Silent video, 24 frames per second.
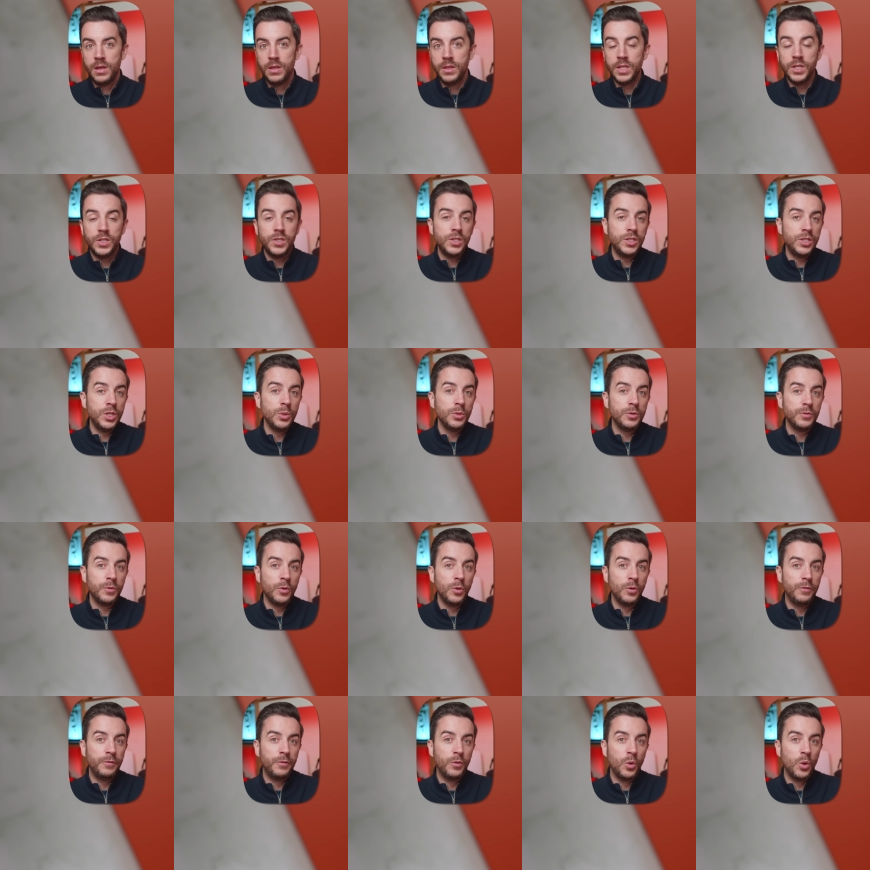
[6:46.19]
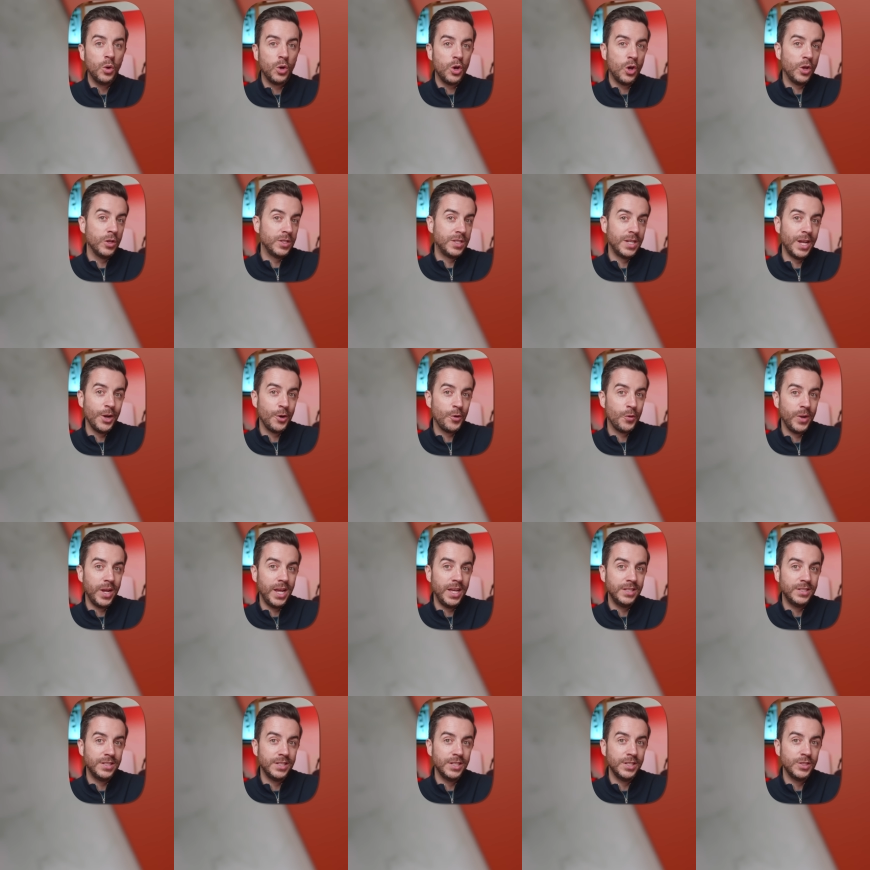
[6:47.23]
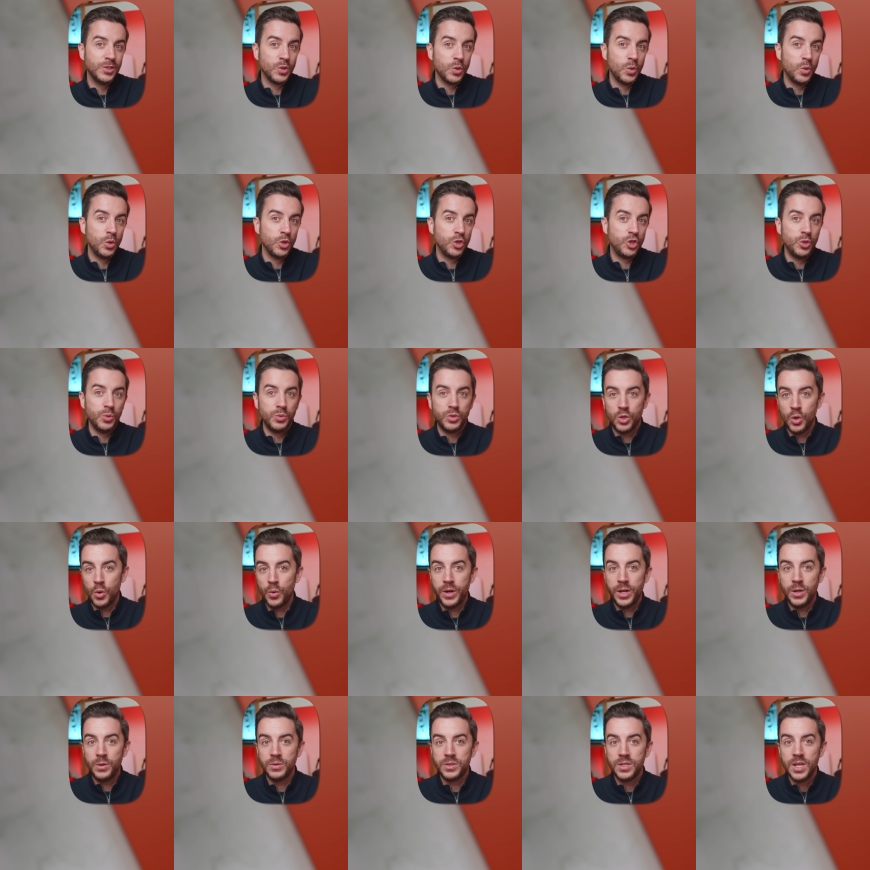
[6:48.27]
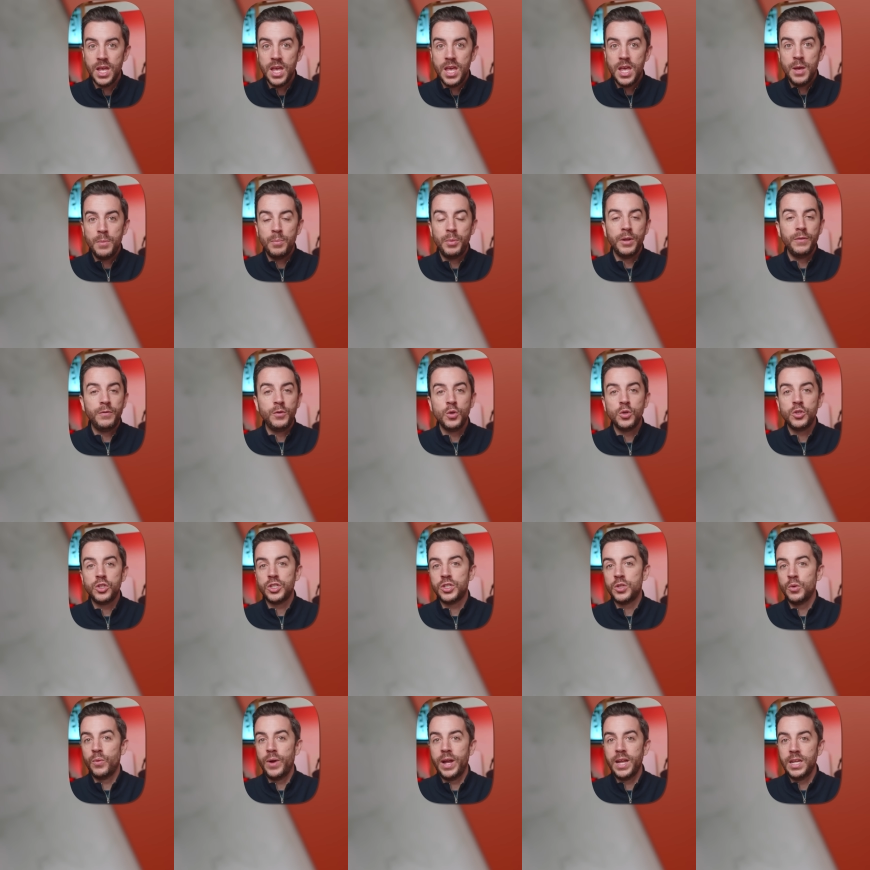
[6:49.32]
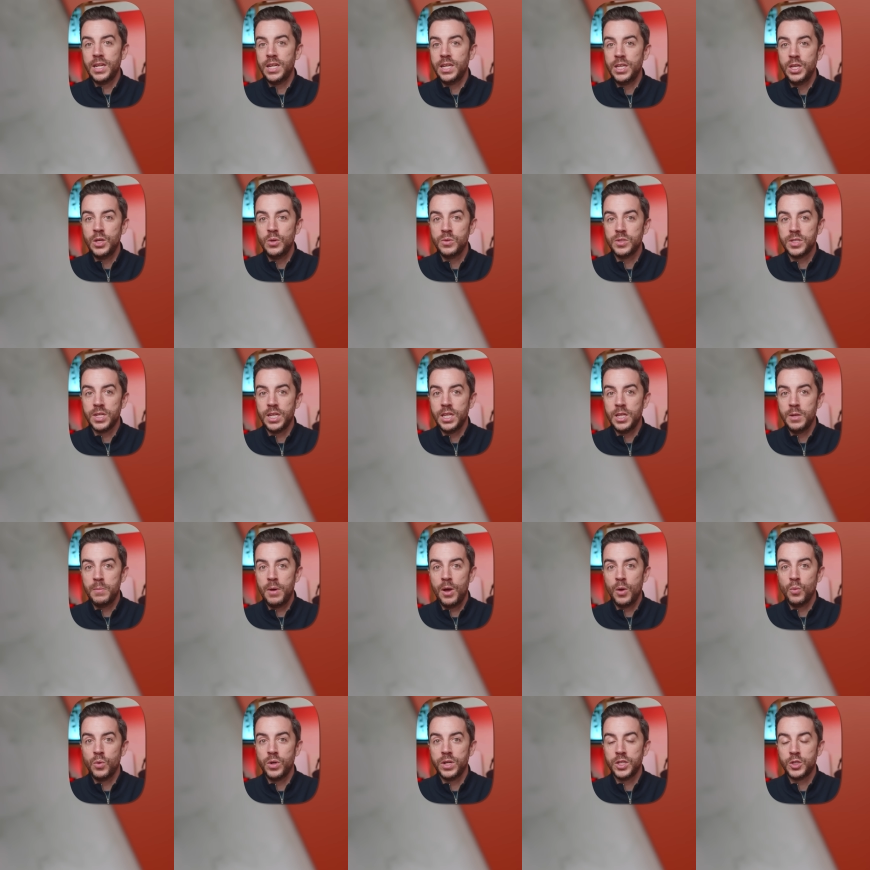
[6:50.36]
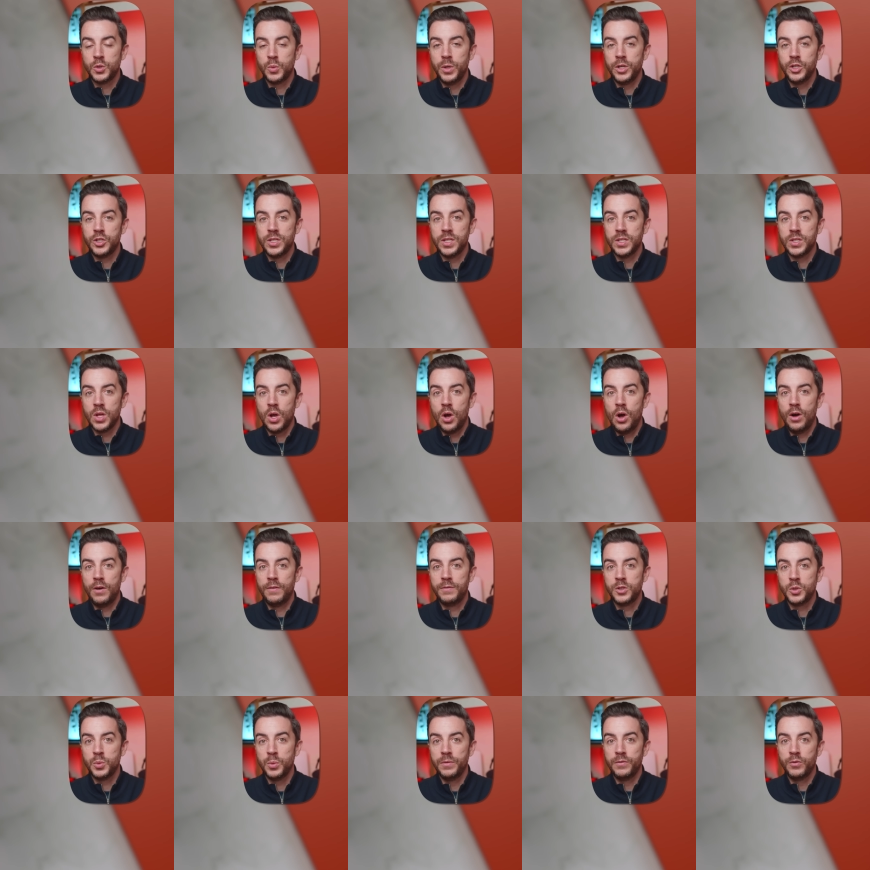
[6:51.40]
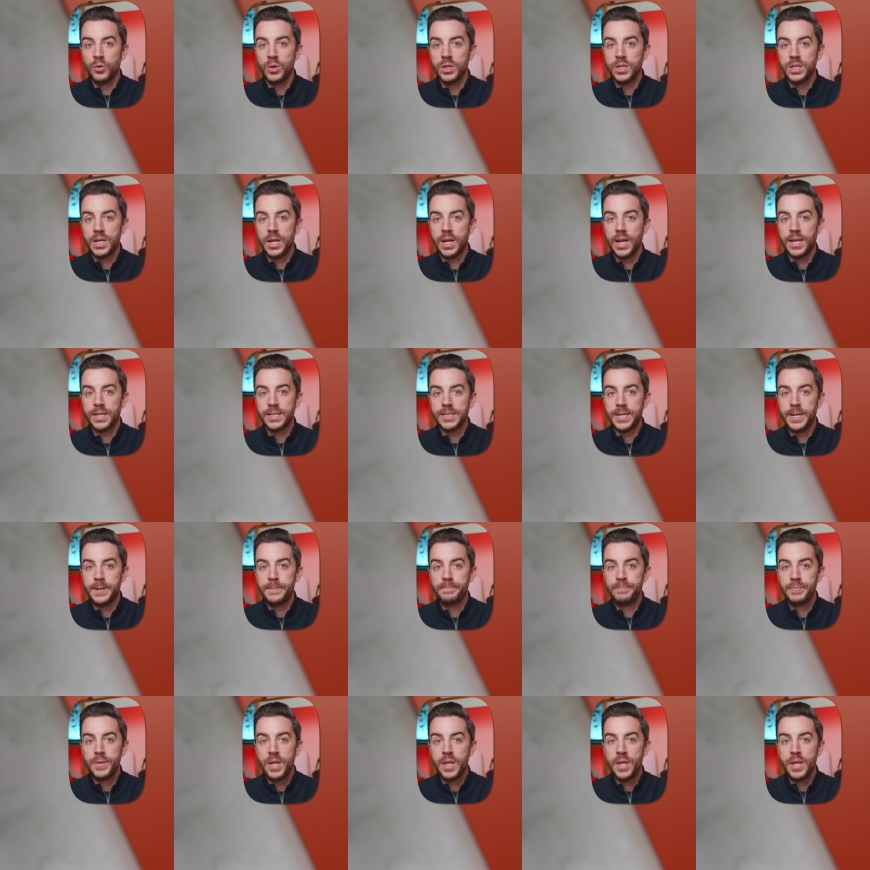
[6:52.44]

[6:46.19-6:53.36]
This is useful for content creators or tutorials, but if you're just a regular user, you might want to switch this off to avoid clutter.